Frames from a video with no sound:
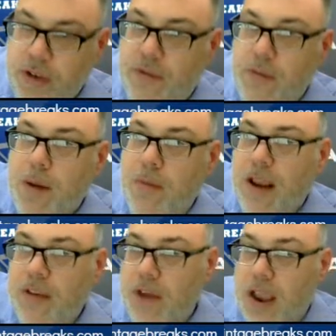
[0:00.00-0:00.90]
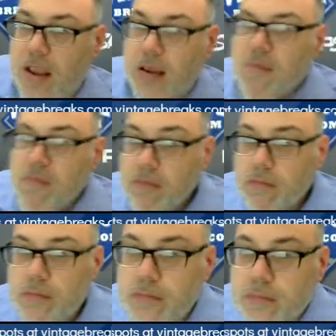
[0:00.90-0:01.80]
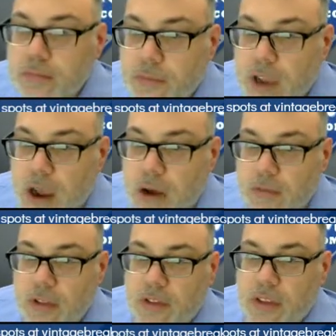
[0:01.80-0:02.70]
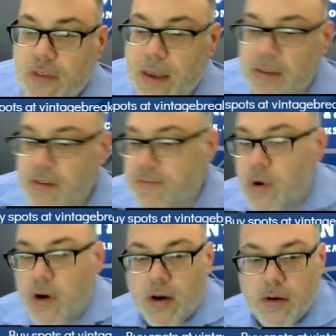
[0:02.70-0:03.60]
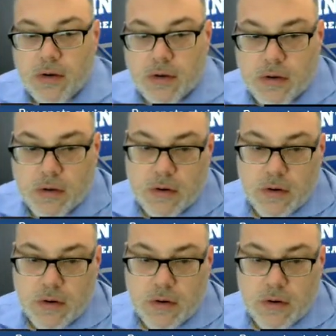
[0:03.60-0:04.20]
three Jordans from our breaks, right? So let's see if he makes it four.